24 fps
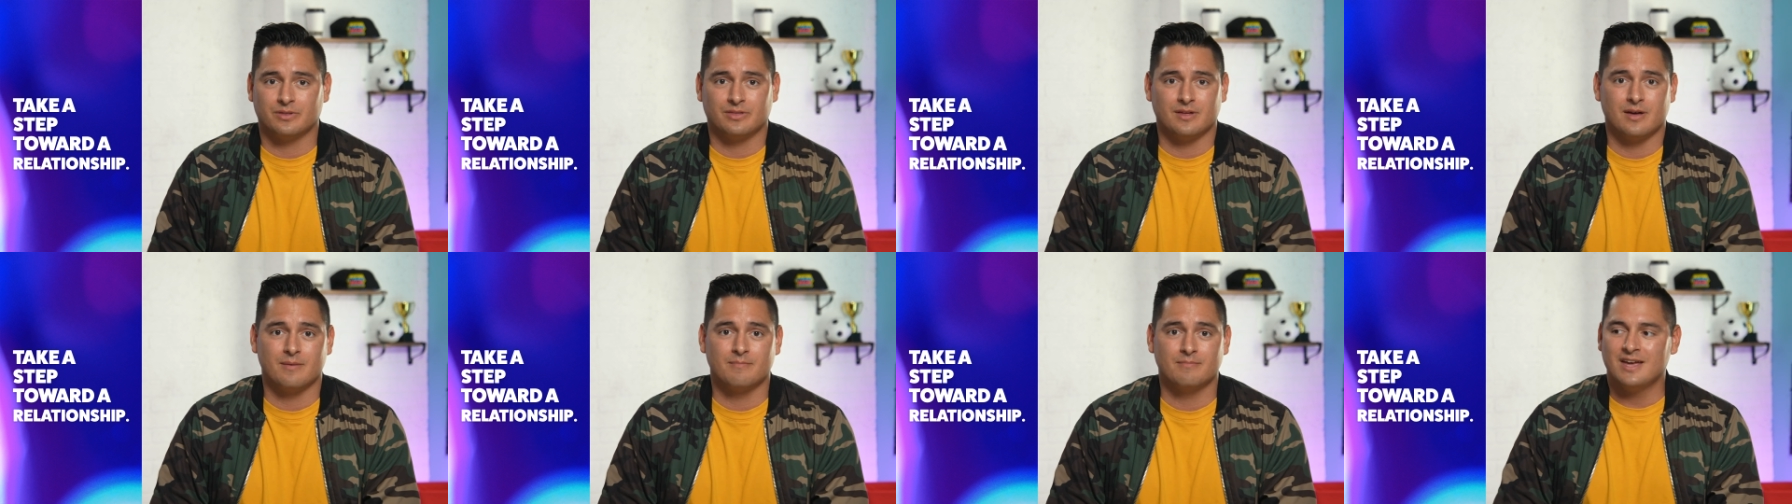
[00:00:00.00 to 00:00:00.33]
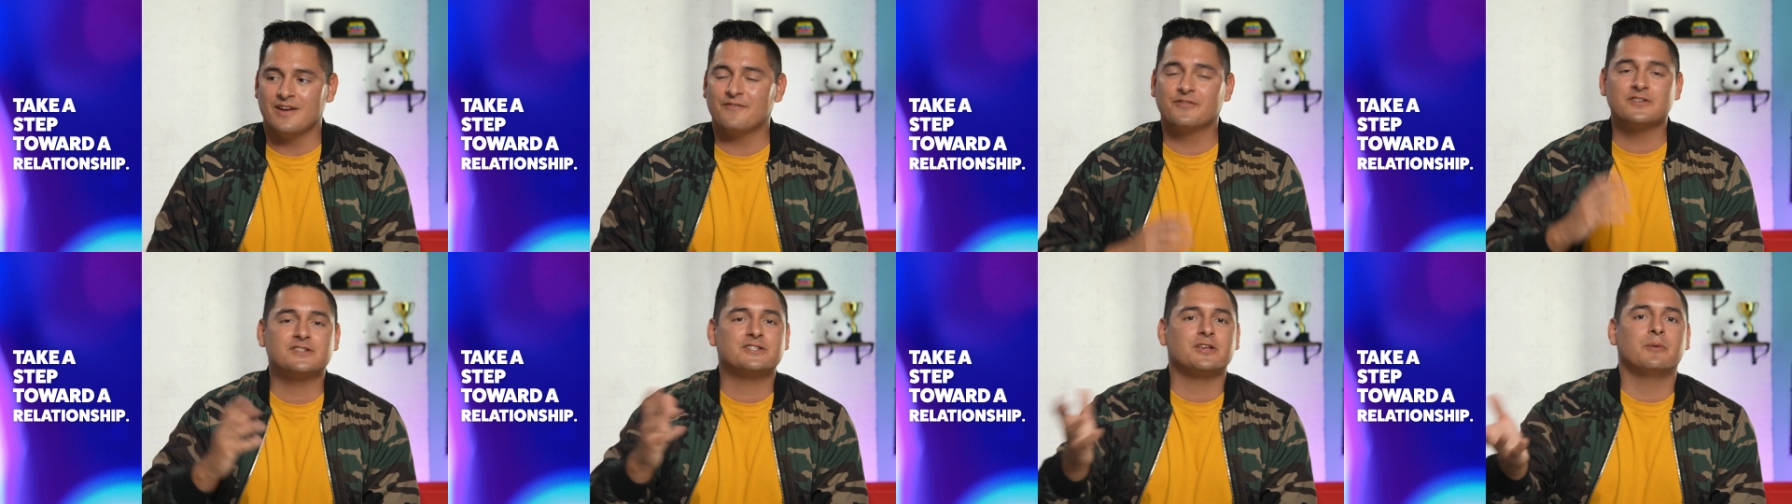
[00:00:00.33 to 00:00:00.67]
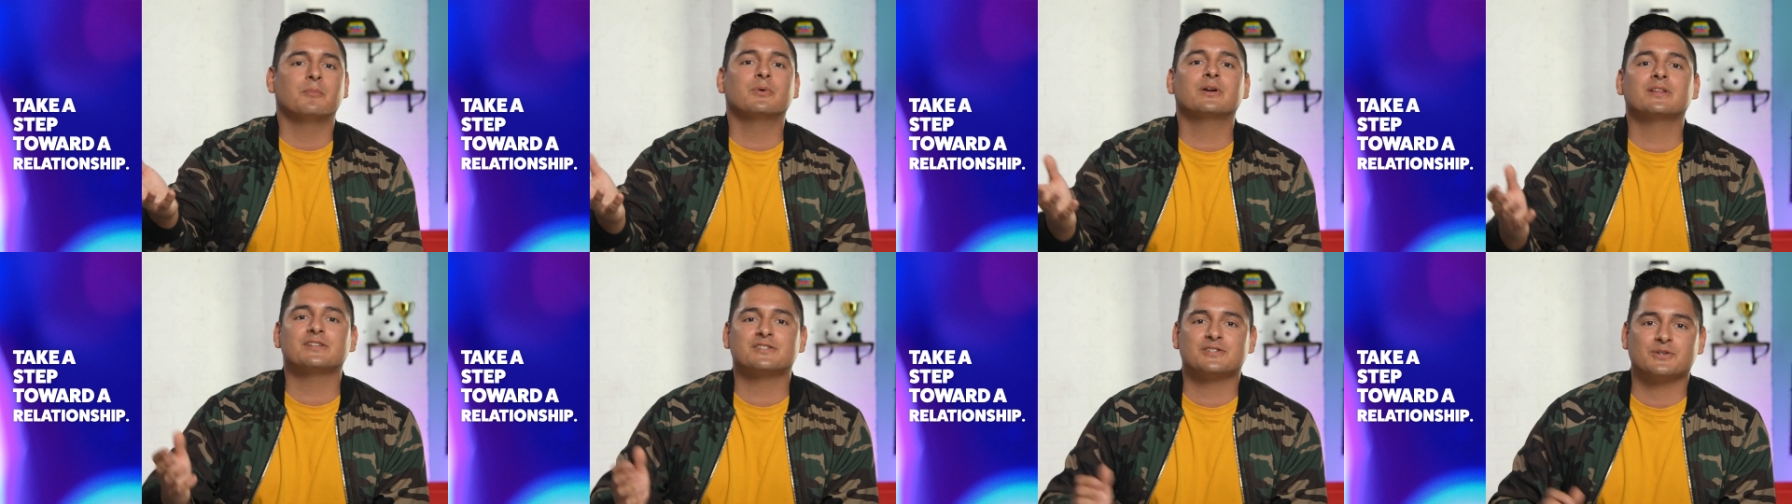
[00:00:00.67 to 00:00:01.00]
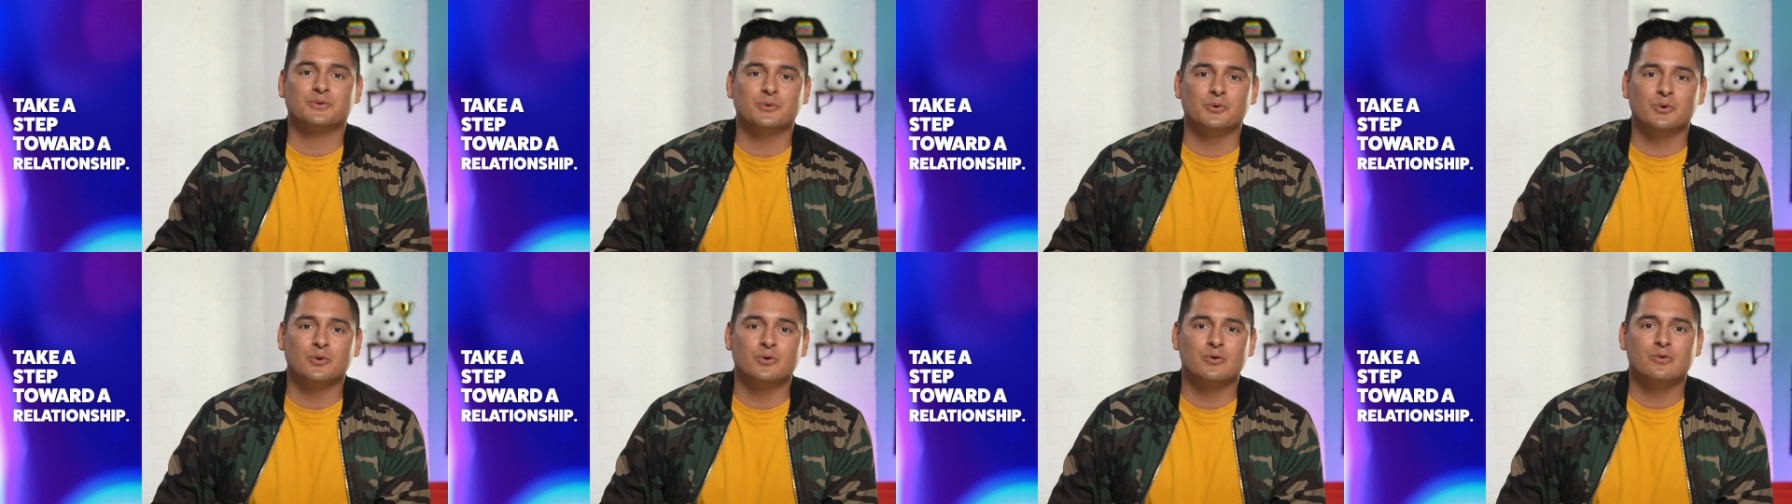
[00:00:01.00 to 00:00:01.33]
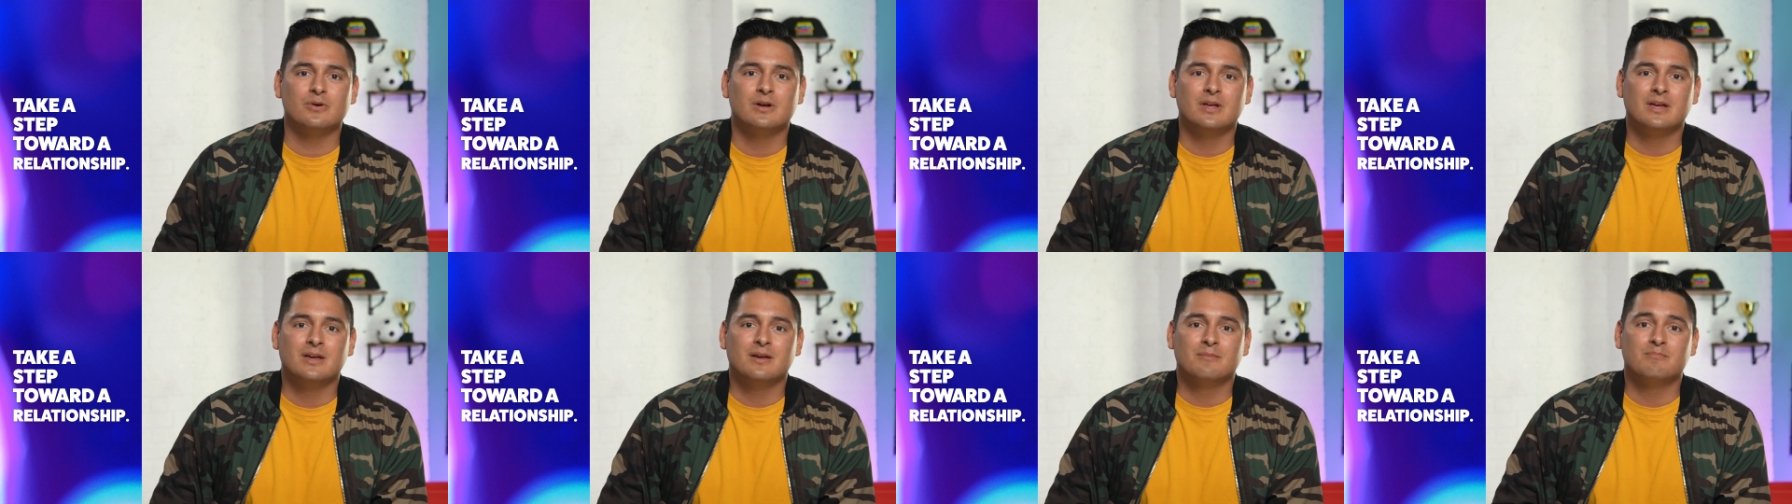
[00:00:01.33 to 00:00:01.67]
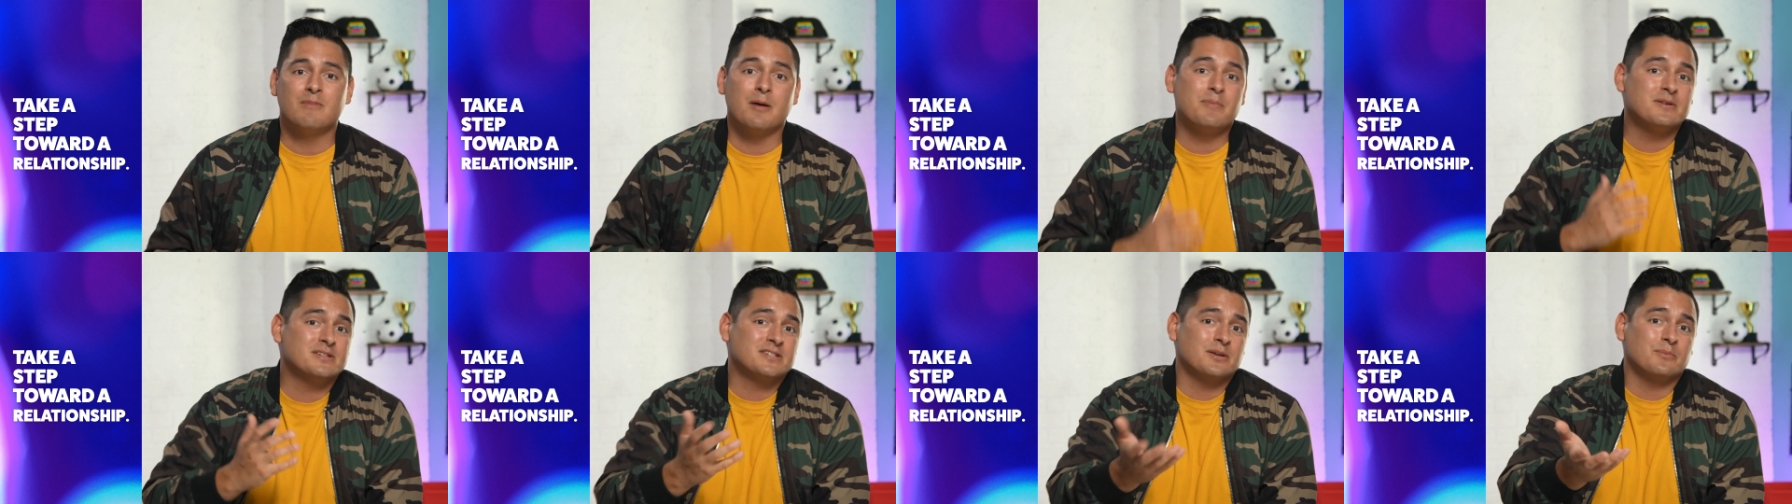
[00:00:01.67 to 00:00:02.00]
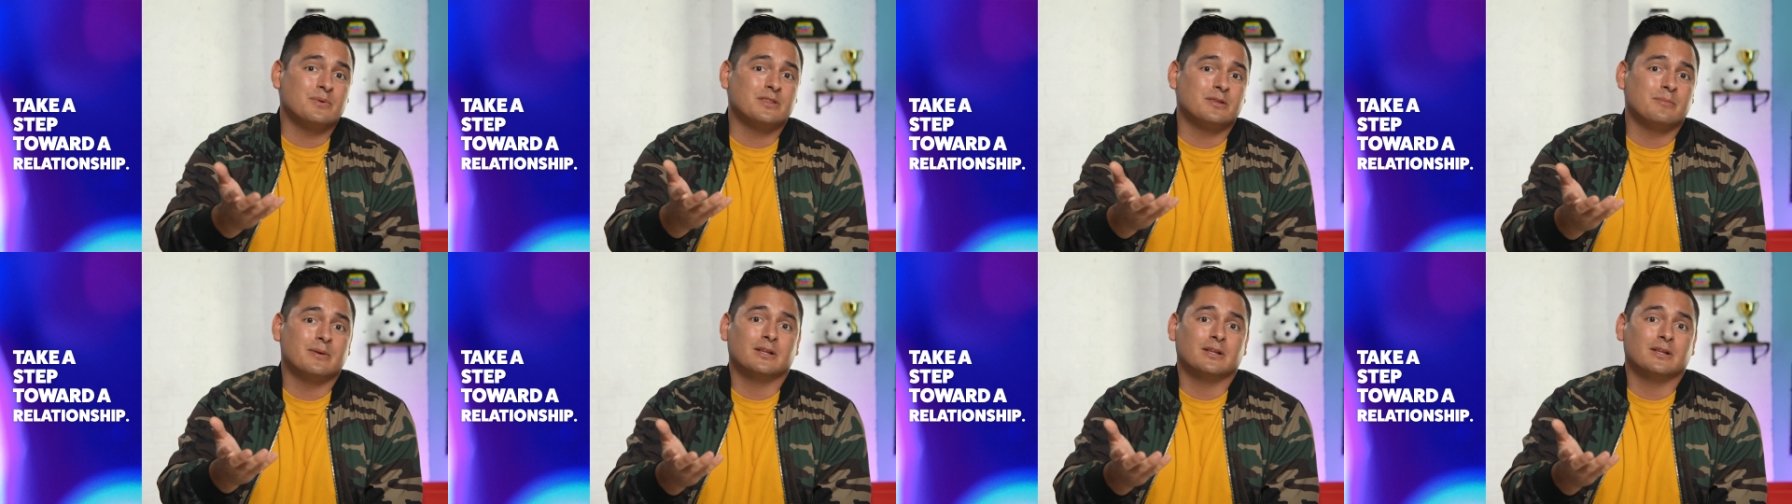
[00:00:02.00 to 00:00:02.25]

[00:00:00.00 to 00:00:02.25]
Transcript: with them. If it's someone at school, maybe sit with